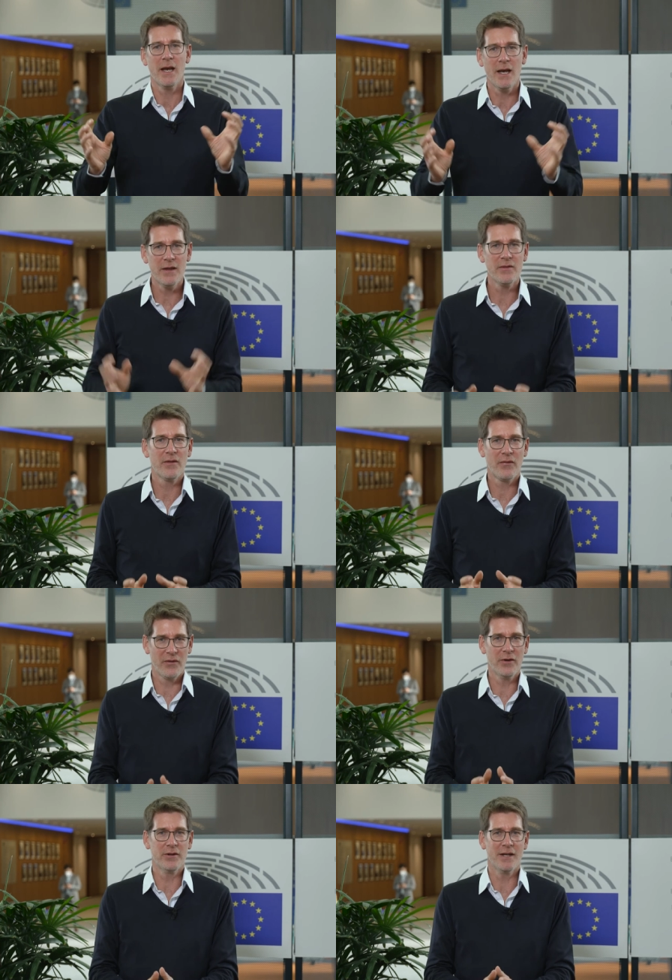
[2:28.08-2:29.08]
And
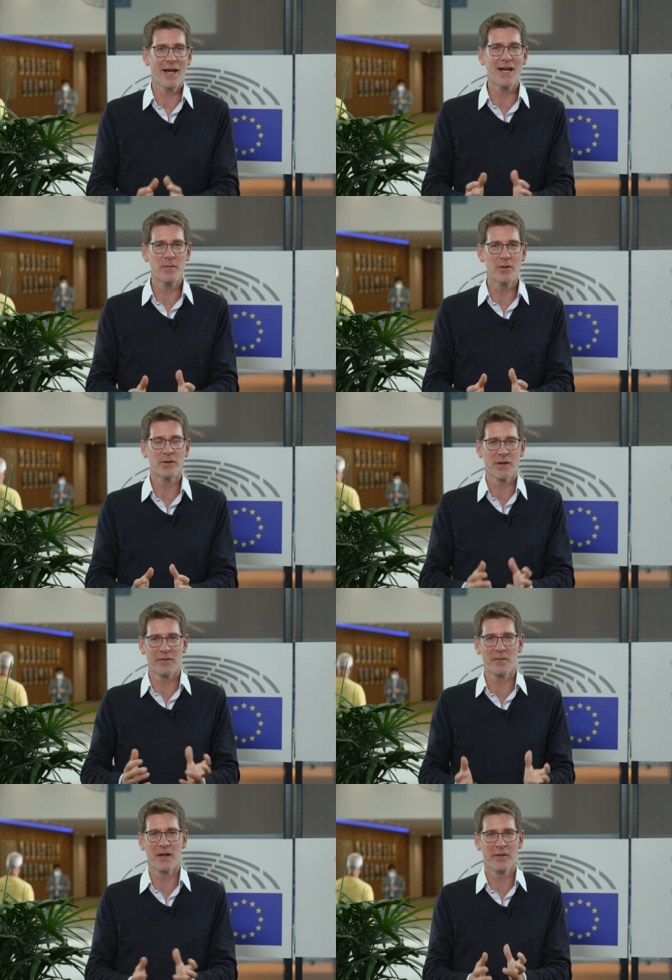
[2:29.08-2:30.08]
third element
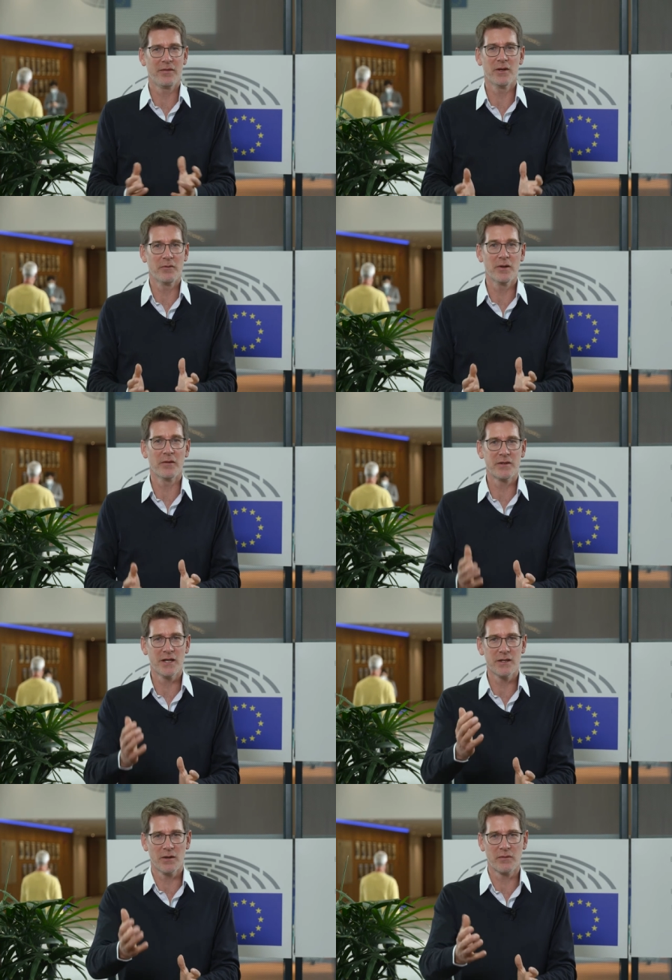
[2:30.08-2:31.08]
of my theory of
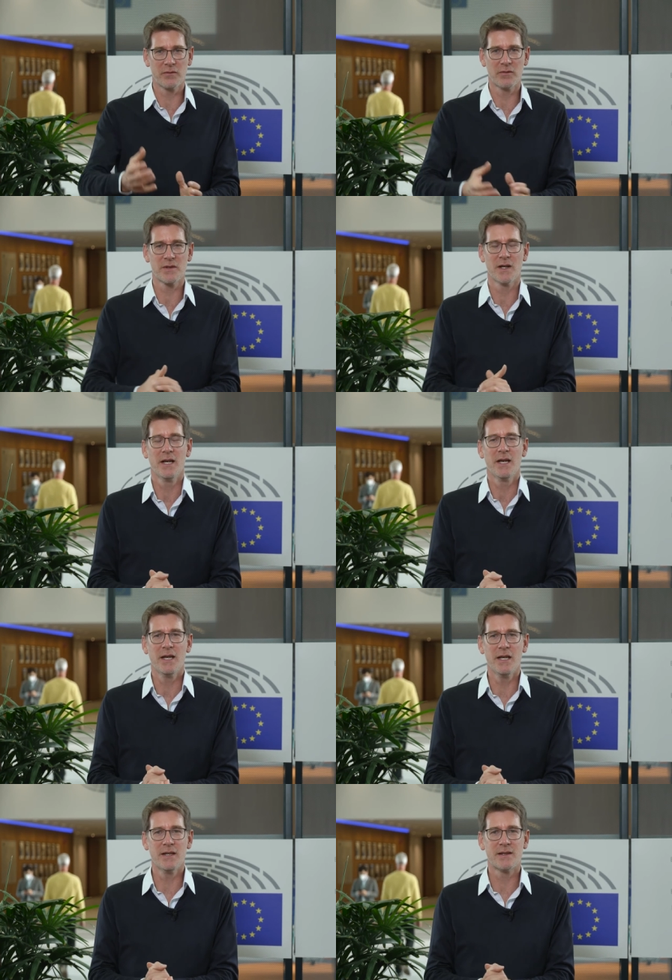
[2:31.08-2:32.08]
change, of course,
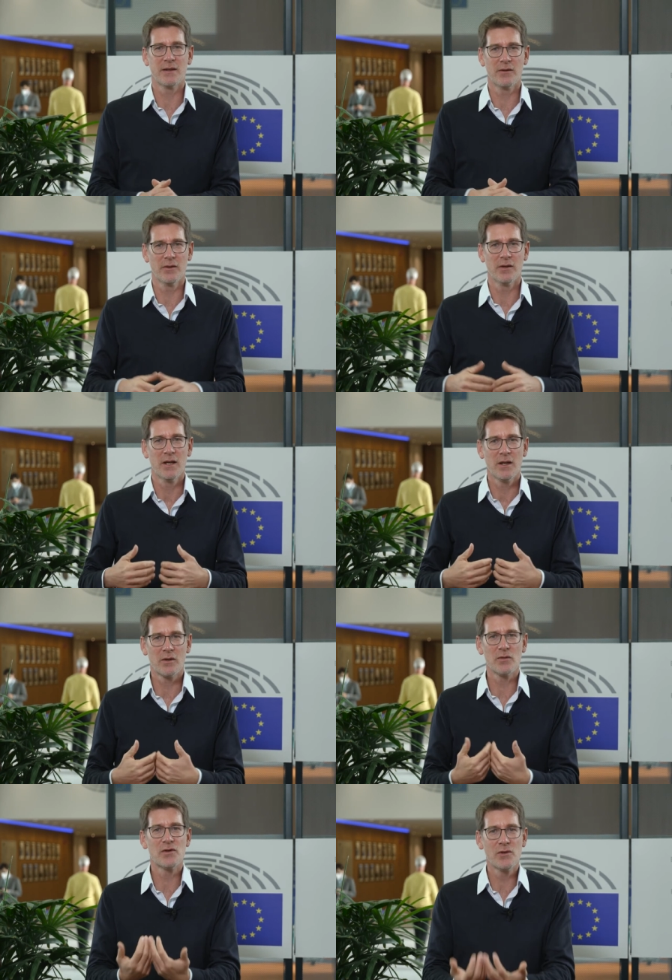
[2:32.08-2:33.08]
is the
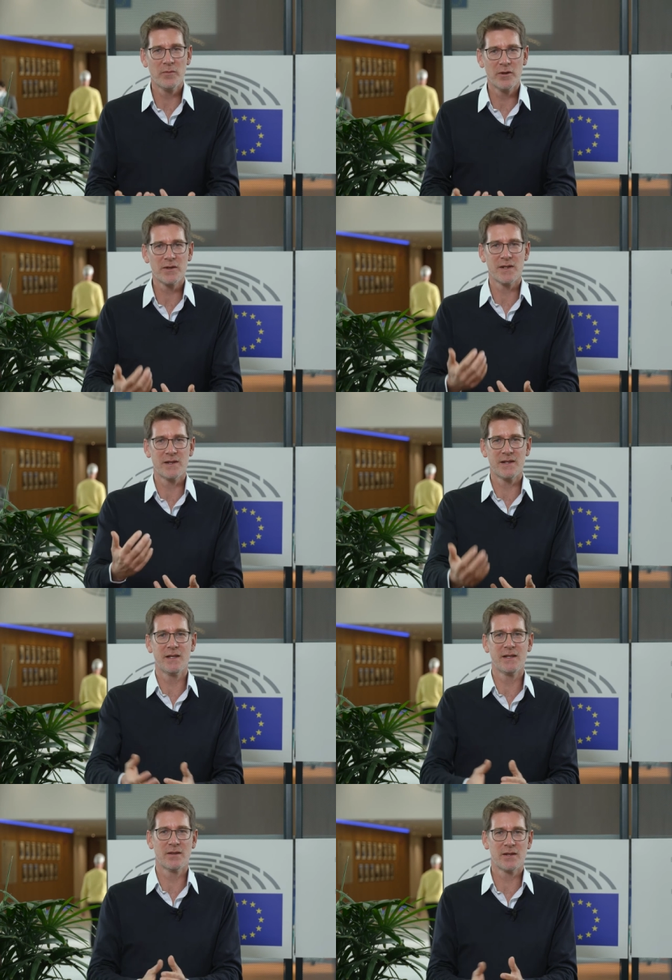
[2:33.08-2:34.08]
consumers' and
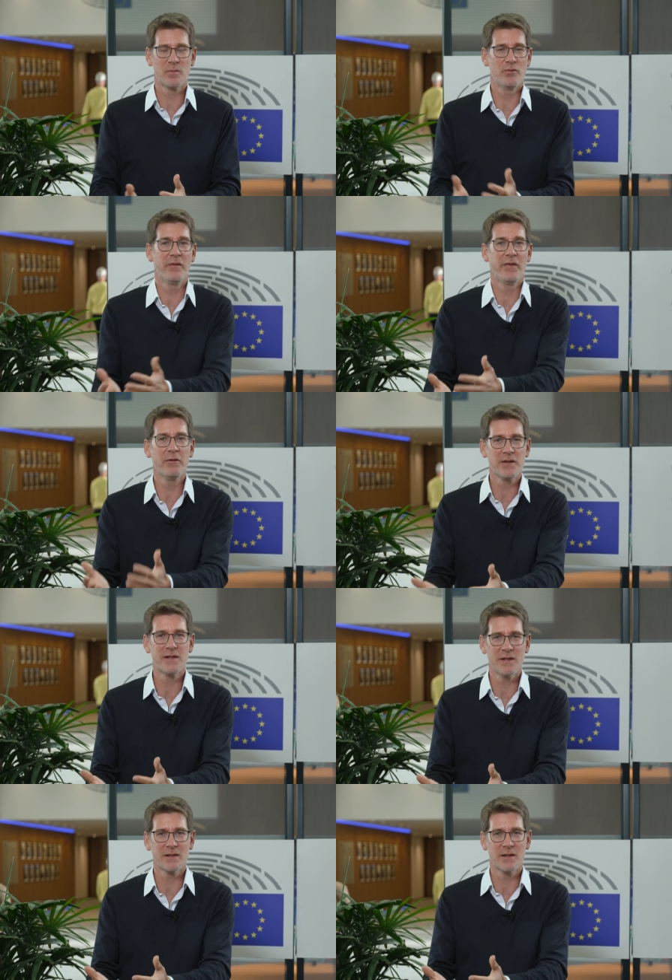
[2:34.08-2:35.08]
citizens'
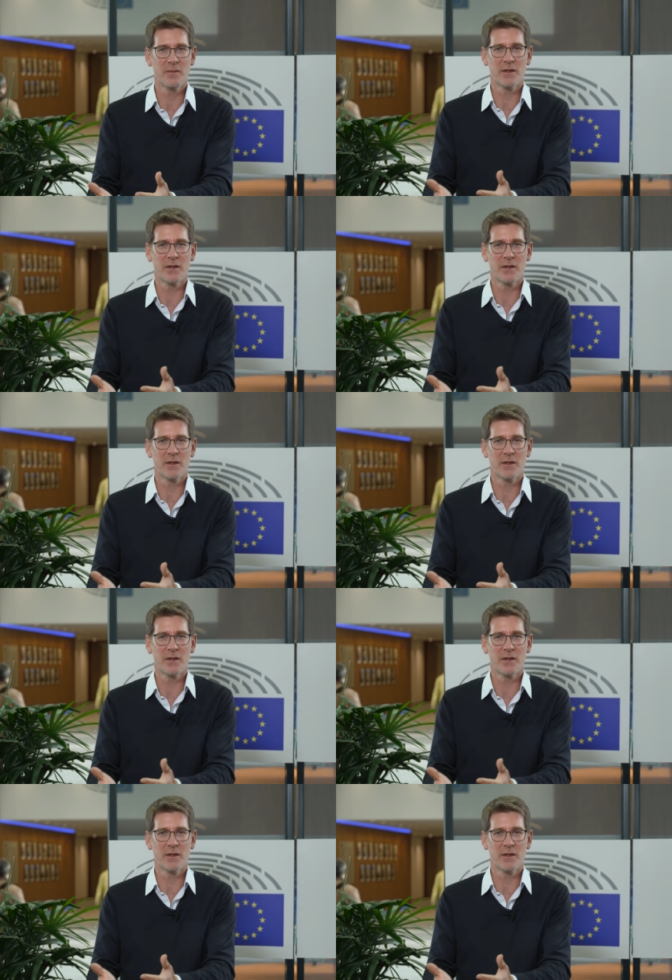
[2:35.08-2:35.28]
preferences.